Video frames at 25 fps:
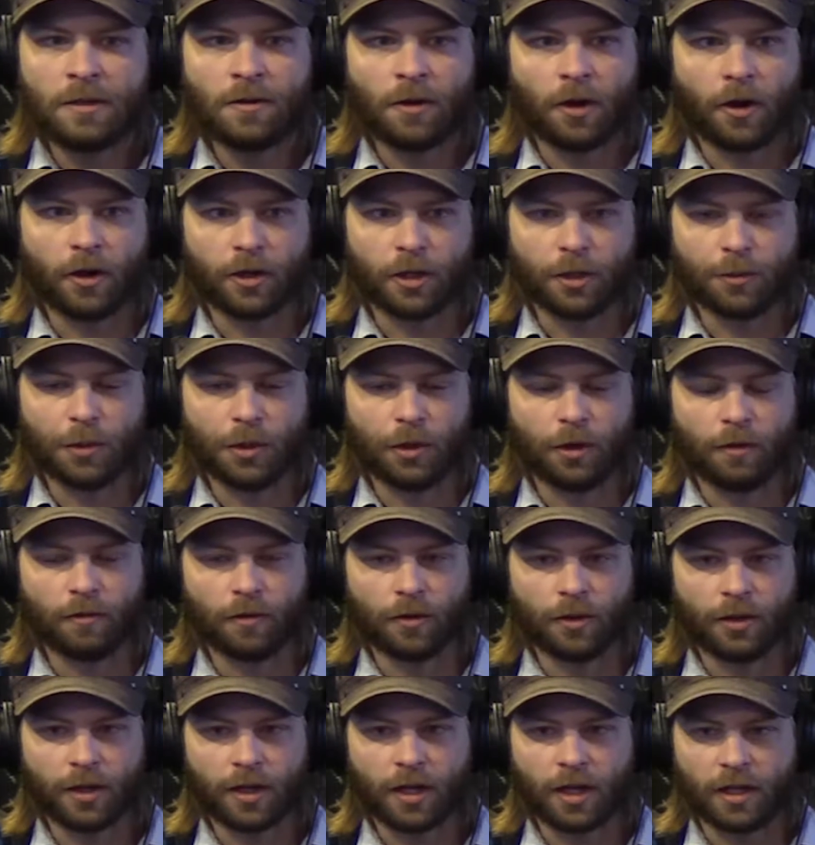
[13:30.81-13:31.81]
argument
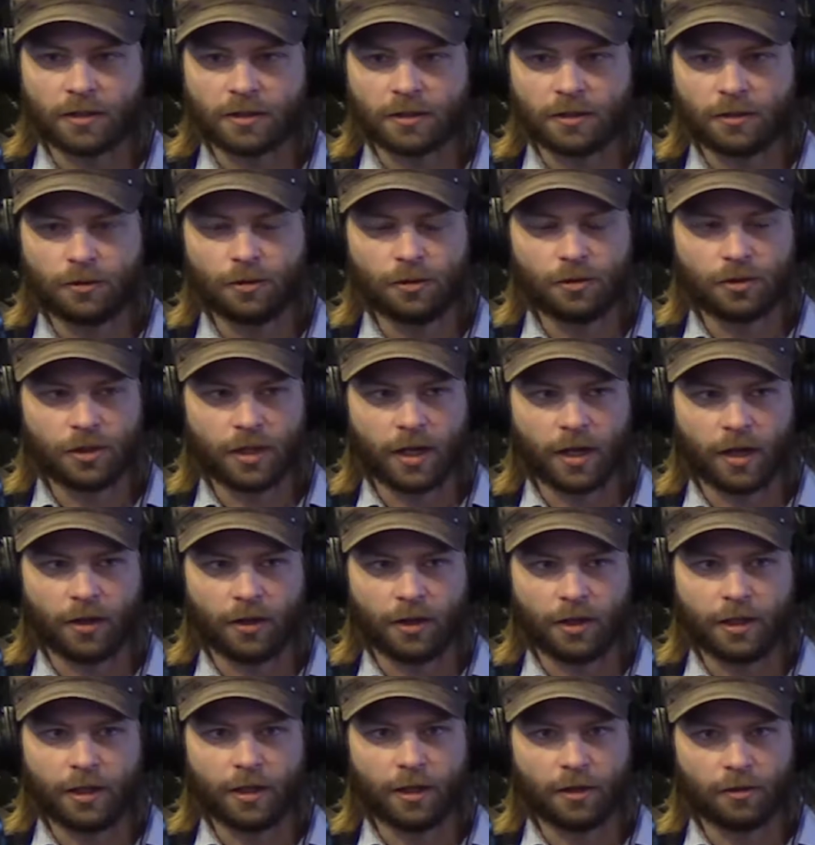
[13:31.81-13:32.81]
over the
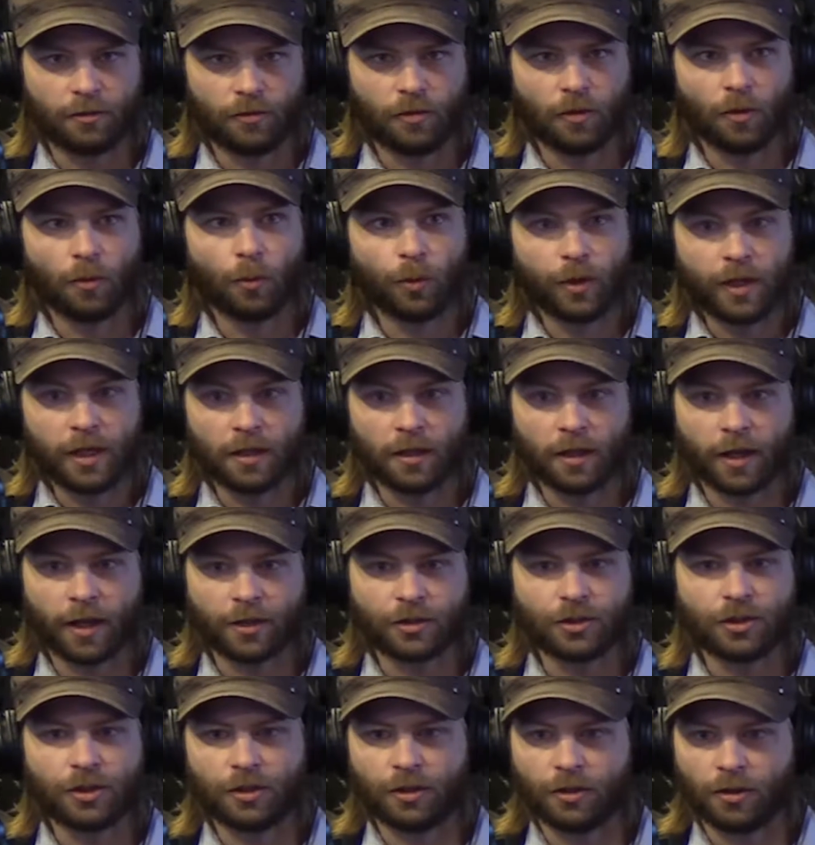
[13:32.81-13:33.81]
constitutionality of the
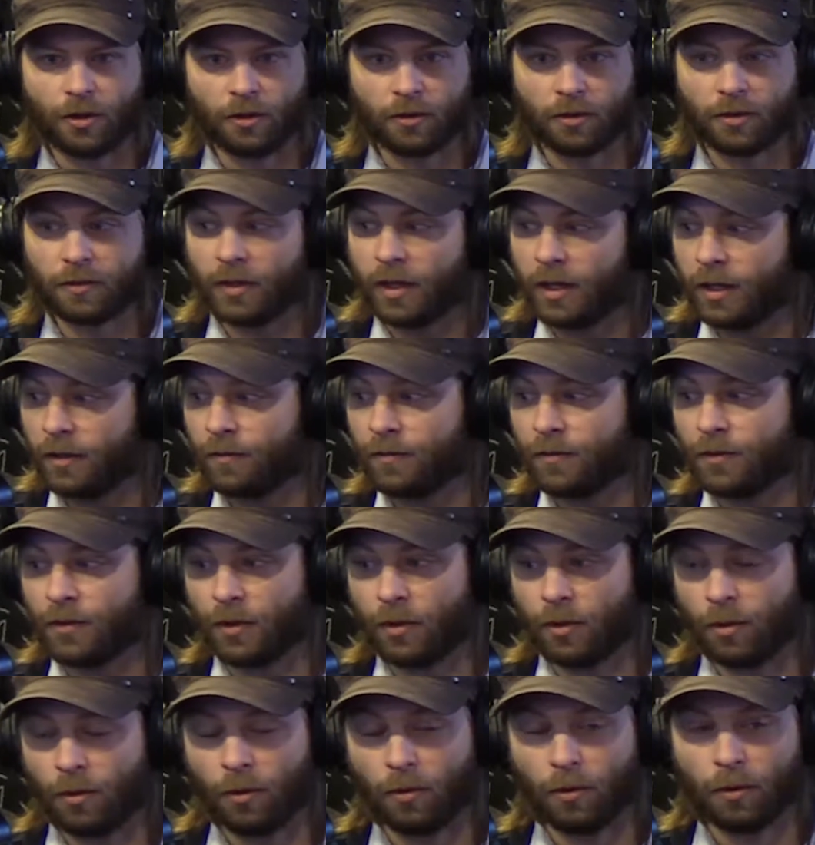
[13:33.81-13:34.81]
re-election and all that
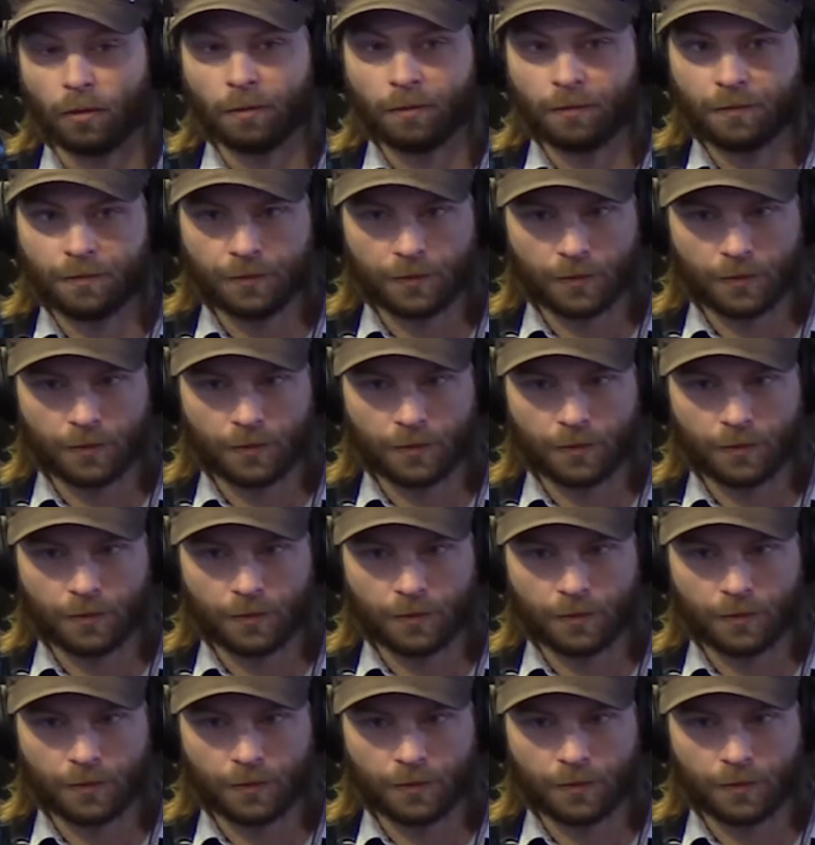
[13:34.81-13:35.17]
whole